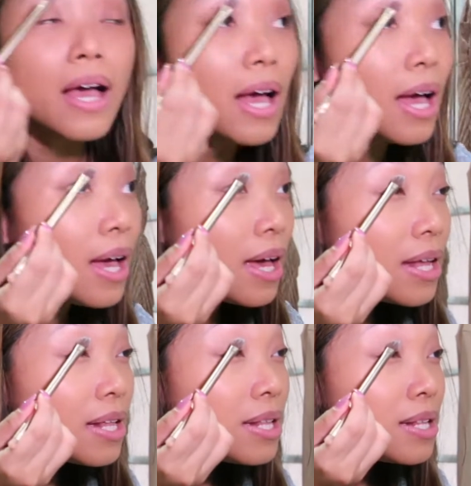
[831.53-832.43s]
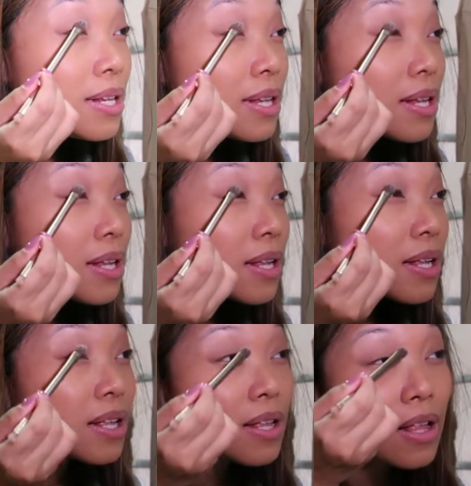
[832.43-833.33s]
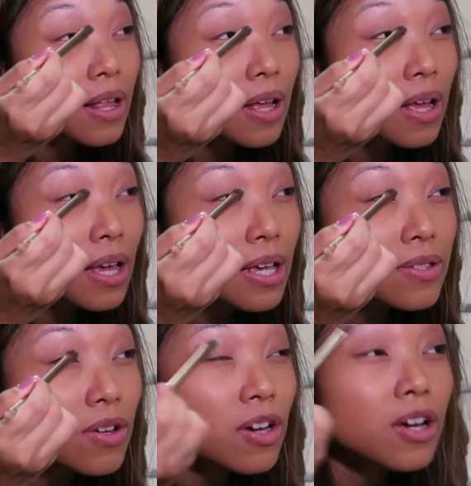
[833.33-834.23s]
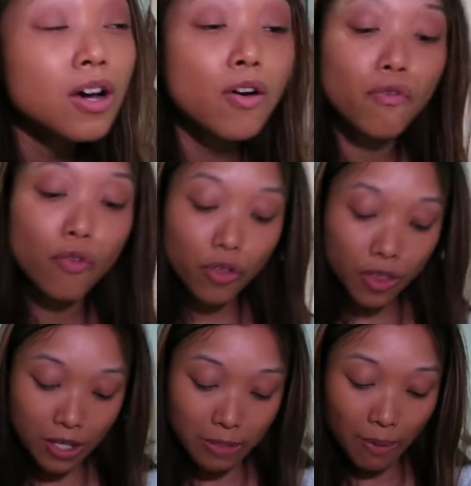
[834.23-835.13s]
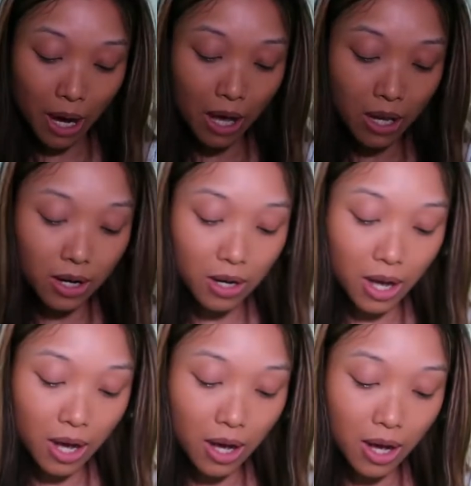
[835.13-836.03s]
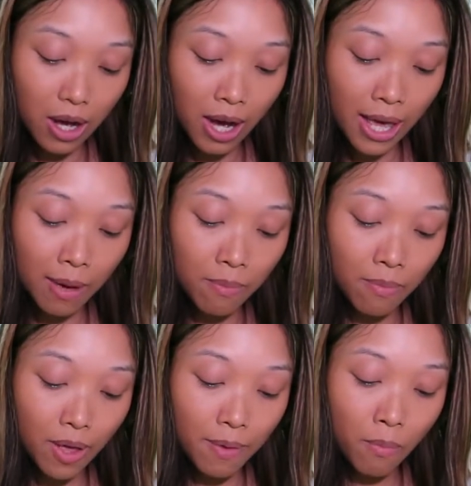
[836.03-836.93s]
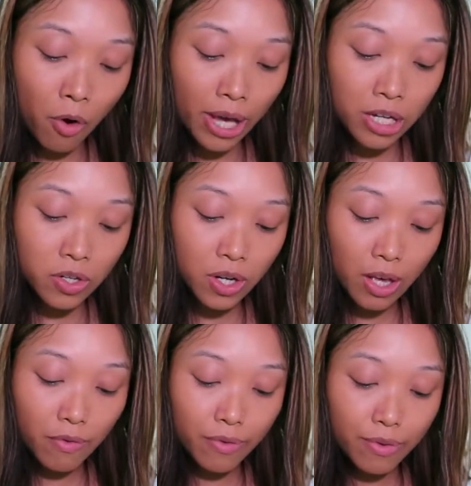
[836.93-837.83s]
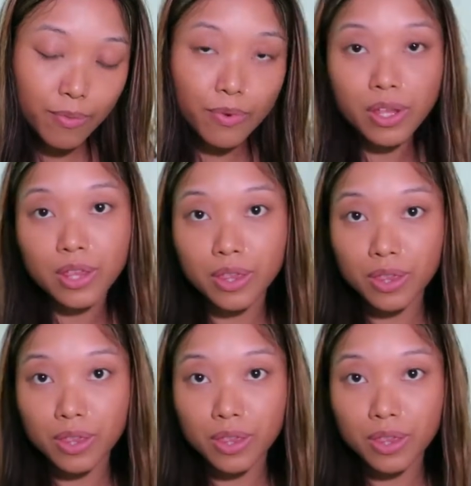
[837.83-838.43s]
And so for this part, I am more extra careful with